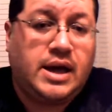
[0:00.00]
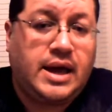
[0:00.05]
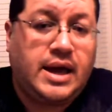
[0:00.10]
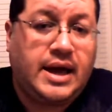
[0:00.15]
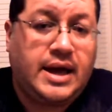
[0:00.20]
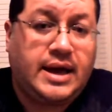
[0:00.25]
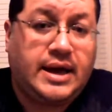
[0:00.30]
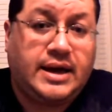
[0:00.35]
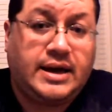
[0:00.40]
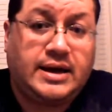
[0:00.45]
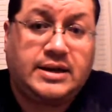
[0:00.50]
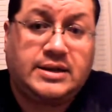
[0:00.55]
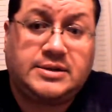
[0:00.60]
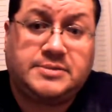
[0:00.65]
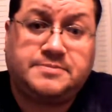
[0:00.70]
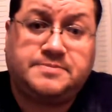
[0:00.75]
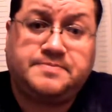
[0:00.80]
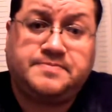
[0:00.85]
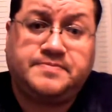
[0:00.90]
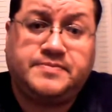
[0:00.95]

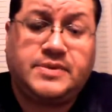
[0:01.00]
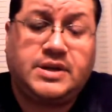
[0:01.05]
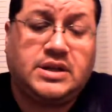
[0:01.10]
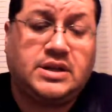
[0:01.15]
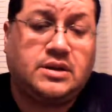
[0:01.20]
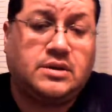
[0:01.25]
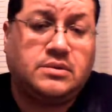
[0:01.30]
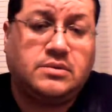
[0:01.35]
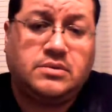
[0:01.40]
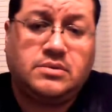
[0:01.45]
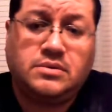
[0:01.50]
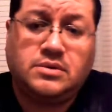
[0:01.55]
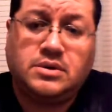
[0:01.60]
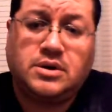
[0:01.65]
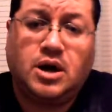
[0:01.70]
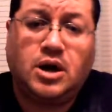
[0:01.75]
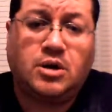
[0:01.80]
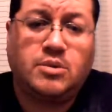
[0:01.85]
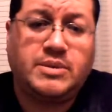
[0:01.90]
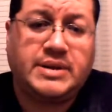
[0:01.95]
and
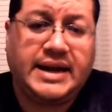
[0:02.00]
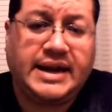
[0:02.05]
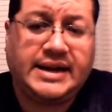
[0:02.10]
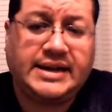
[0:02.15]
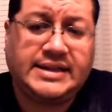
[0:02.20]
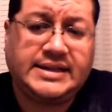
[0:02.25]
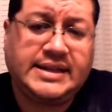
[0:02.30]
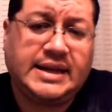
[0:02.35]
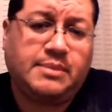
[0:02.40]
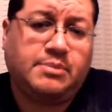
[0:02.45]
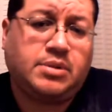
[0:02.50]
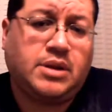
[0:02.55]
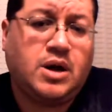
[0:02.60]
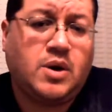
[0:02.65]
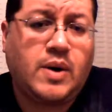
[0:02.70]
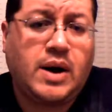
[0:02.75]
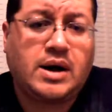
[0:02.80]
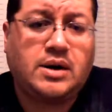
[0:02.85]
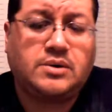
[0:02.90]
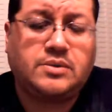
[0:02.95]
culminated in that
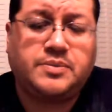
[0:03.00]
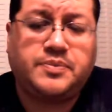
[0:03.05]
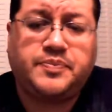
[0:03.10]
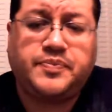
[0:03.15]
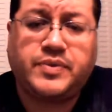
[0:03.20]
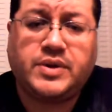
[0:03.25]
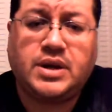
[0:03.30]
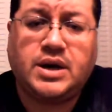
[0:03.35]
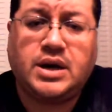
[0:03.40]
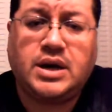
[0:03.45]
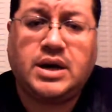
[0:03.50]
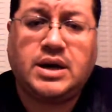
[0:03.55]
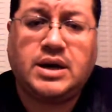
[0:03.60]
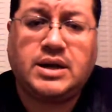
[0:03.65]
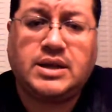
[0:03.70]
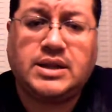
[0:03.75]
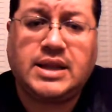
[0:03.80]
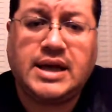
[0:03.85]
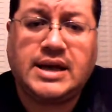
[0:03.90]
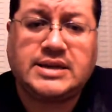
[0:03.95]
blowout
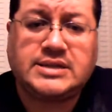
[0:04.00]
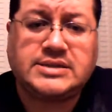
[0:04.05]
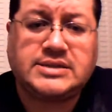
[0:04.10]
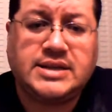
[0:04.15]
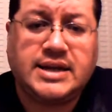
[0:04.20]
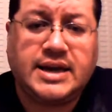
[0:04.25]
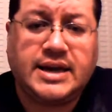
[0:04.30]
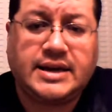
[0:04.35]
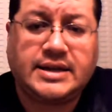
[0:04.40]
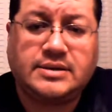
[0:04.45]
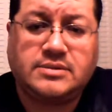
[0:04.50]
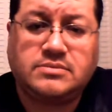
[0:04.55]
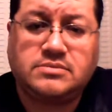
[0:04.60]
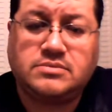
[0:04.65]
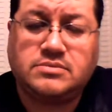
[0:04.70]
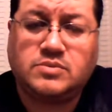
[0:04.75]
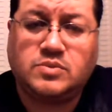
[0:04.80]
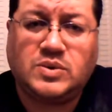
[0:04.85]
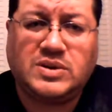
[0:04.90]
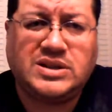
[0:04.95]
last night,
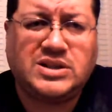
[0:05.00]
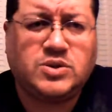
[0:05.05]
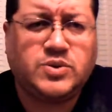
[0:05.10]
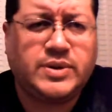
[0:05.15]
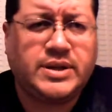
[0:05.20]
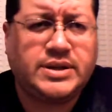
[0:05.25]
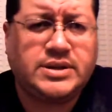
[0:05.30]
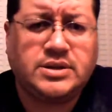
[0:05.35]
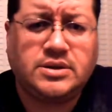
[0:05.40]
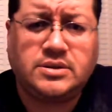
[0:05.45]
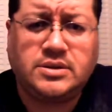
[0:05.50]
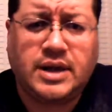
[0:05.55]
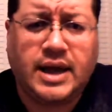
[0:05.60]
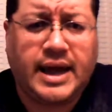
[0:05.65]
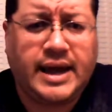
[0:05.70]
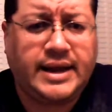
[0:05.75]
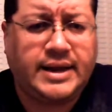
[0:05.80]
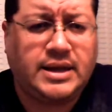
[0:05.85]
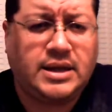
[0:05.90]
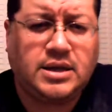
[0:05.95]
122
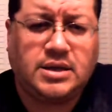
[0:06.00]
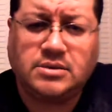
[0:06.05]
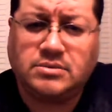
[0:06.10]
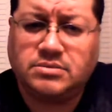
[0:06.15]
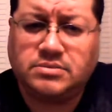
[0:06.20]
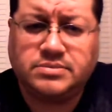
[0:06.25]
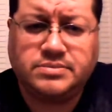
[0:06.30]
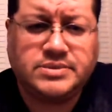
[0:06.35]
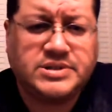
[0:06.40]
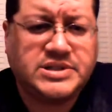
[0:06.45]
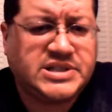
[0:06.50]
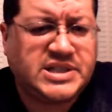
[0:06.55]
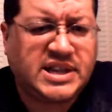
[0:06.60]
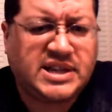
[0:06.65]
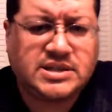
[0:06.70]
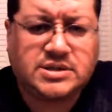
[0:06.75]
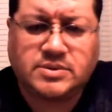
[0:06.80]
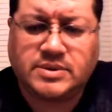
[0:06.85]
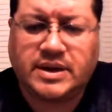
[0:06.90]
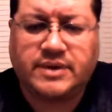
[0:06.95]
to
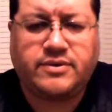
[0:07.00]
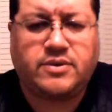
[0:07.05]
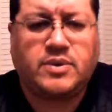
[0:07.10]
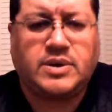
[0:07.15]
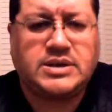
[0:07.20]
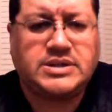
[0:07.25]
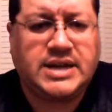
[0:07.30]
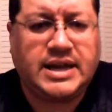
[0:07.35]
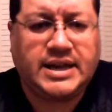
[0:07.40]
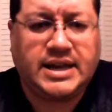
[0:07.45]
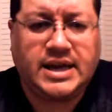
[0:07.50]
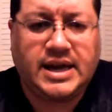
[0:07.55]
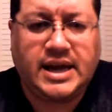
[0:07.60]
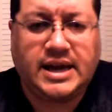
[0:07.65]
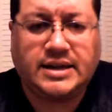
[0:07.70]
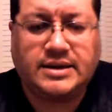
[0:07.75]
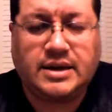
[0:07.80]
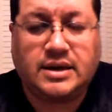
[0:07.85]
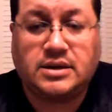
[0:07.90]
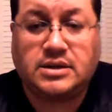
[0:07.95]
86, whatever it was,
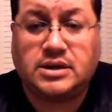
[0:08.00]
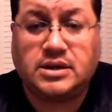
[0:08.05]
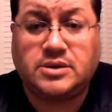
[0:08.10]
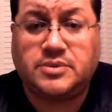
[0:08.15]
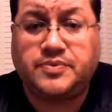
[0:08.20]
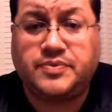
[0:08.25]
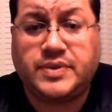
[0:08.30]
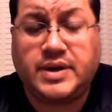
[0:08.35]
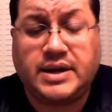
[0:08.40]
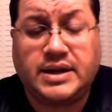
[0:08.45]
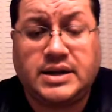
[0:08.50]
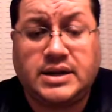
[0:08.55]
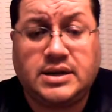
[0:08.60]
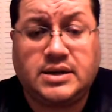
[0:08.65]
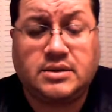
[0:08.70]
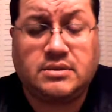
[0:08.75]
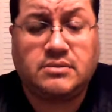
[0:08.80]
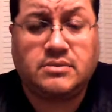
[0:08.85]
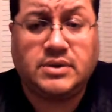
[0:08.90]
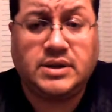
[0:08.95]
88. I don't know. I
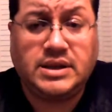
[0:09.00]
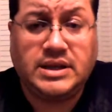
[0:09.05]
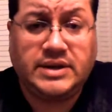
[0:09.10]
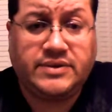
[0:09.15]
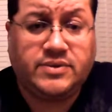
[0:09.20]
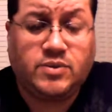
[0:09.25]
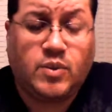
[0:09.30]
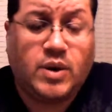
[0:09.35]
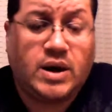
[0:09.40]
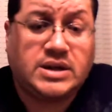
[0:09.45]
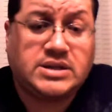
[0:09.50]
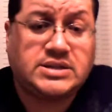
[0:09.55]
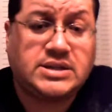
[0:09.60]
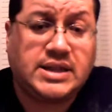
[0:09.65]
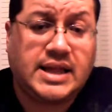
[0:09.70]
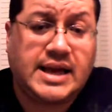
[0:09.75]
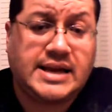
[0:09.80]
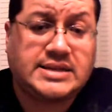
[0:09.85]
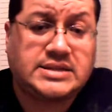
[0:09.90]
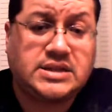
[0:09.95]
didn't really even watch the
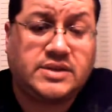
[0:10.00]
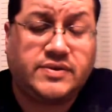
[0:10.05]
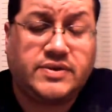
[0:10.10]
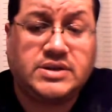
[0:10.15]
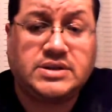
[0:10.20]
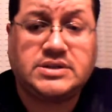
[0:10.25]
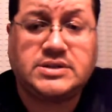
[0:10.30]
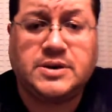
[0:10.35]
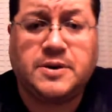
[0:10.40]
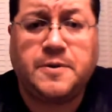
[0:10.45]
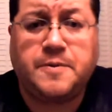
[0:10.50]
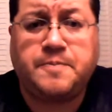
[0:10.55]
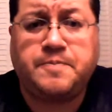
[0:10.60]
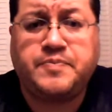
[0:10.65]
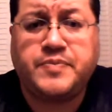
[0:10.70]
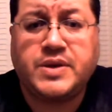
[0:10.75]
last of it. So,